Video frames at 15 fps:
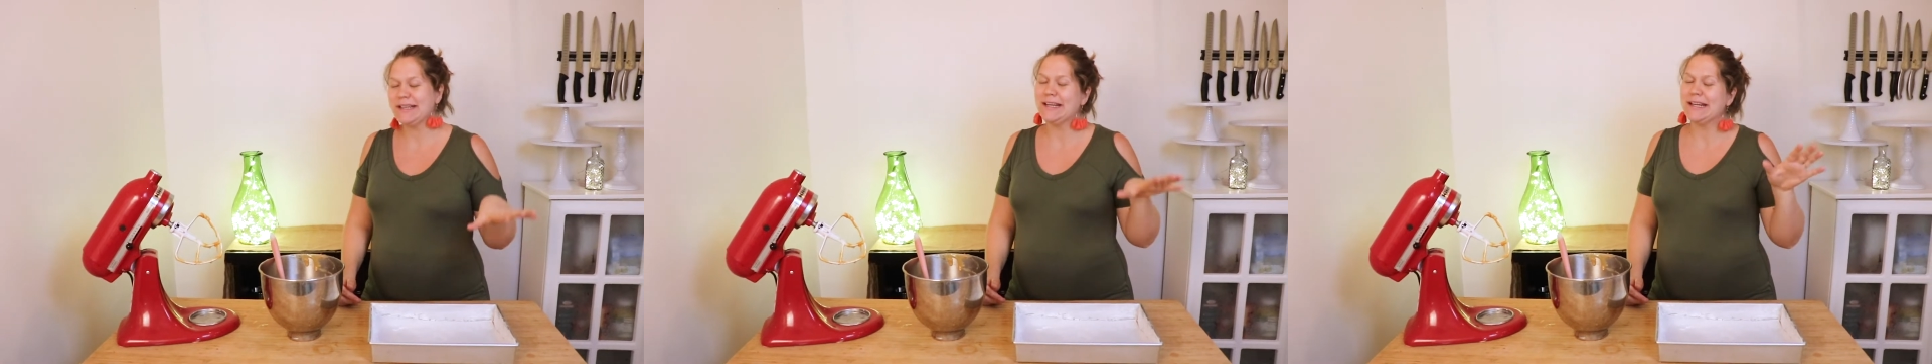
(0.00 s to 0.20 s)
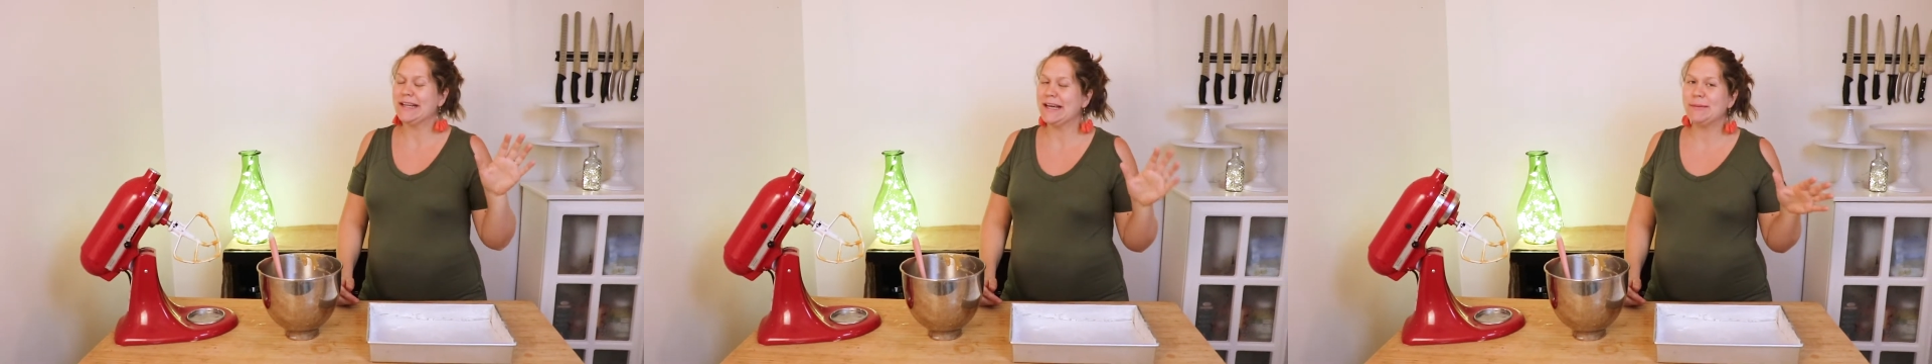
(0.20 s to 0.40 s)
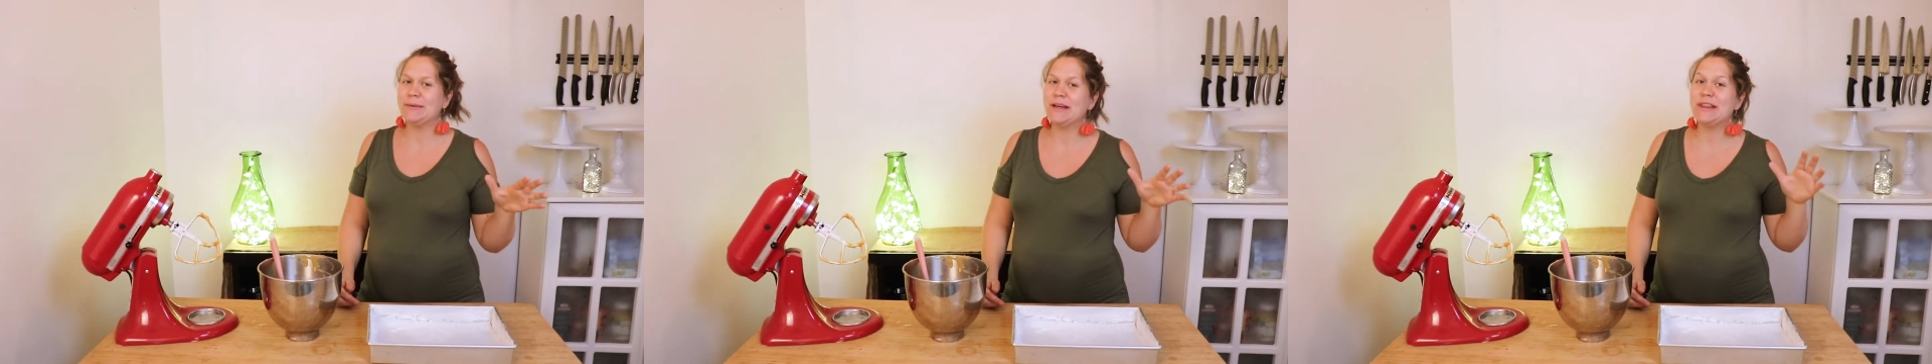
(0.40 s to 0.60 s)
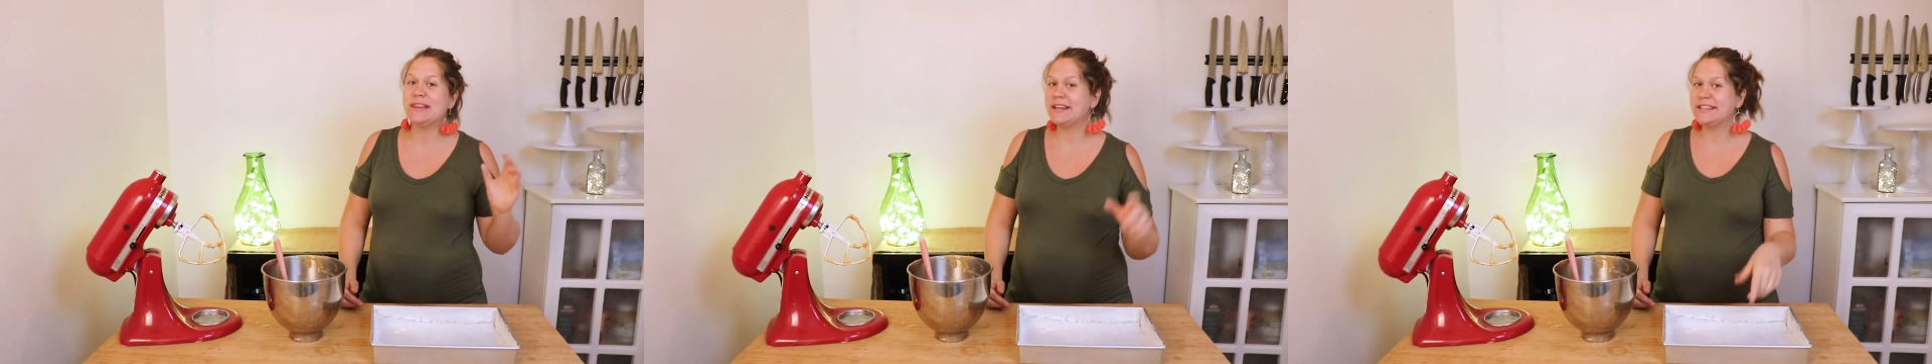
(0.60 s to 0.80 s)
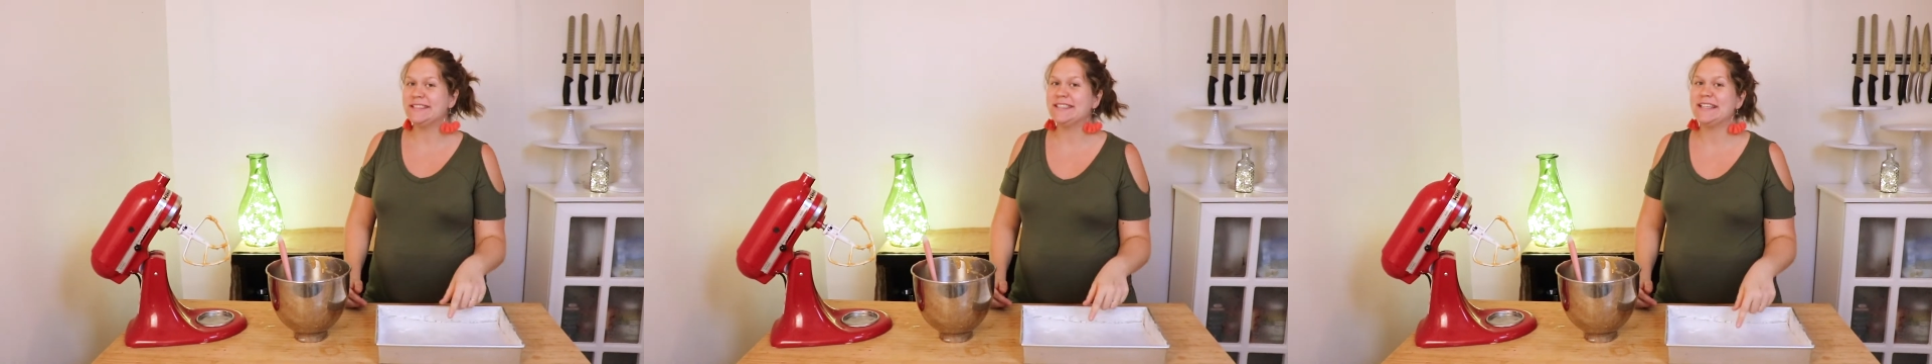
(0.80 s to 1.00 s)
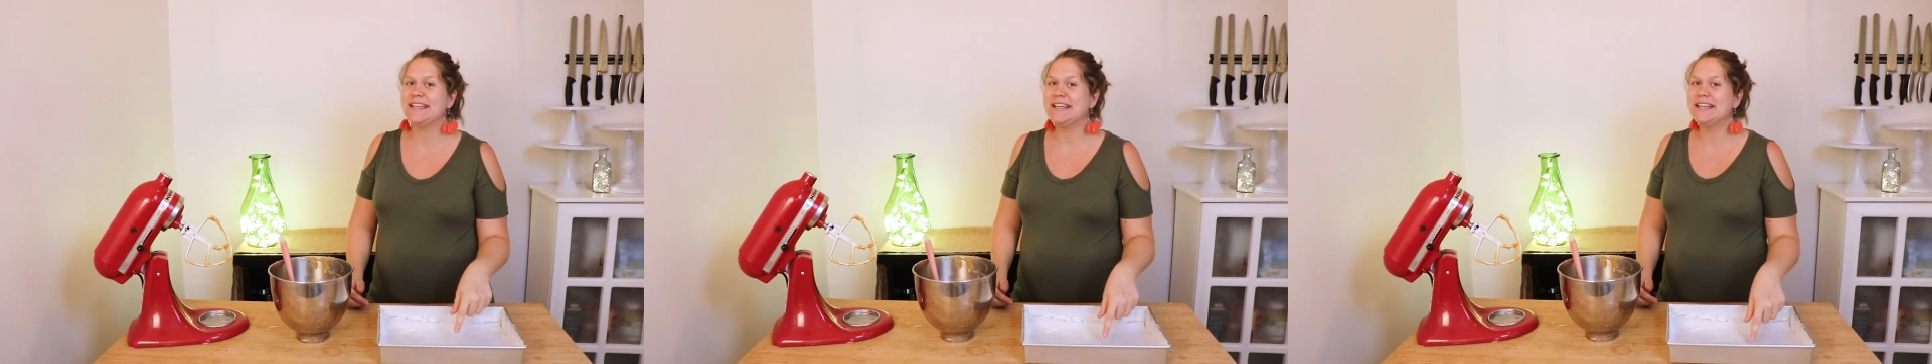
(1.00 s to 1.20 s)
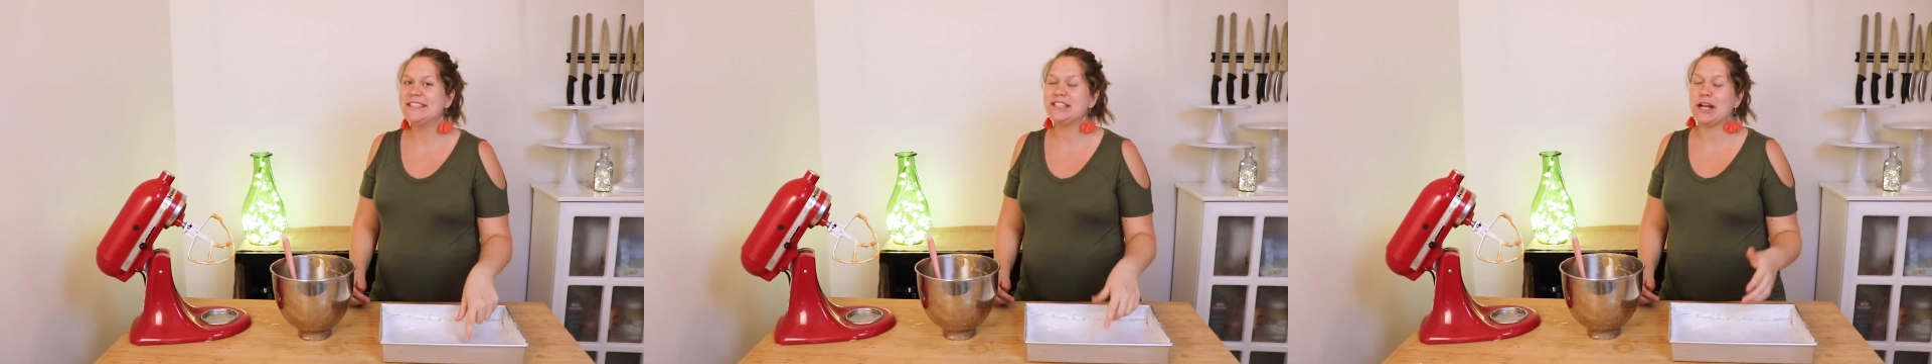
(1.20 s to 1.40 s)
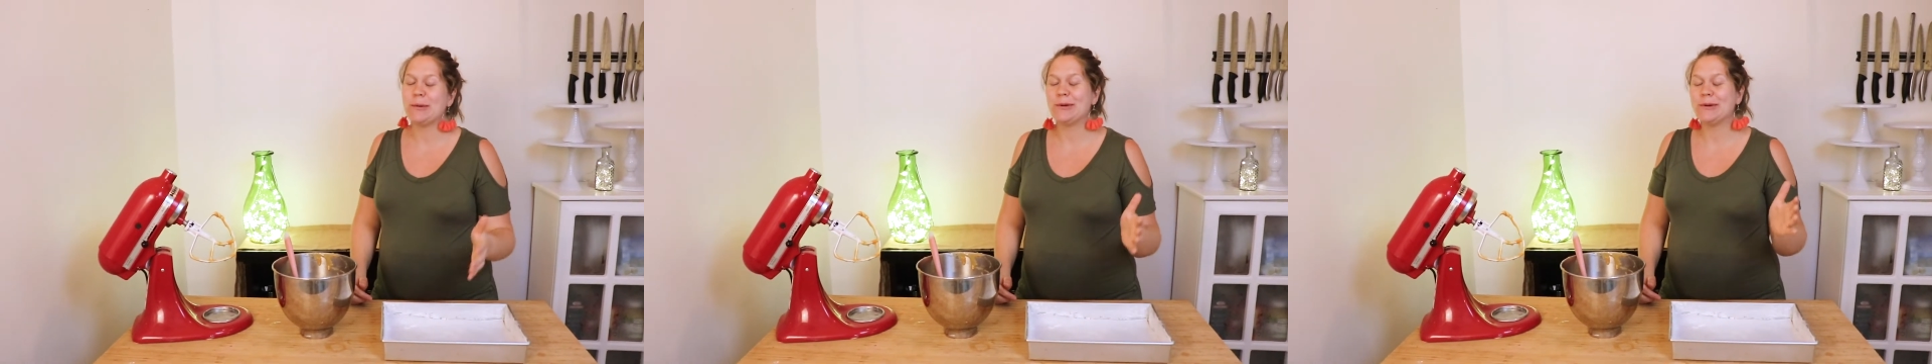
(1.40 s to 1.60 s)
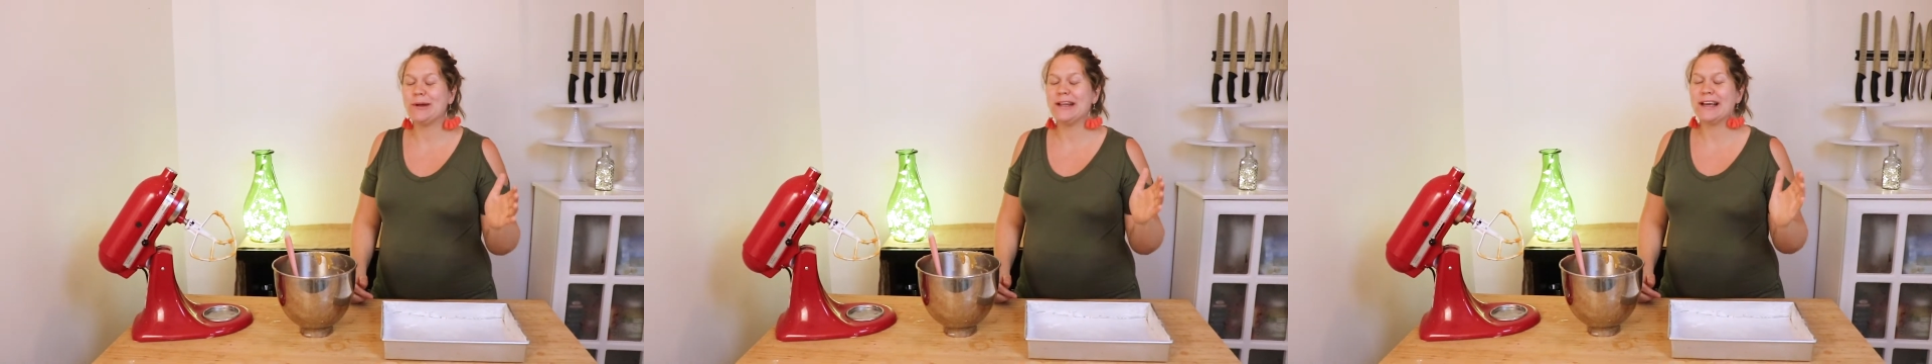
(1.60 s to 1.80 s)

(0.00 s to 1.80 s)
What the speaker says: a 9x13 inch and I'm going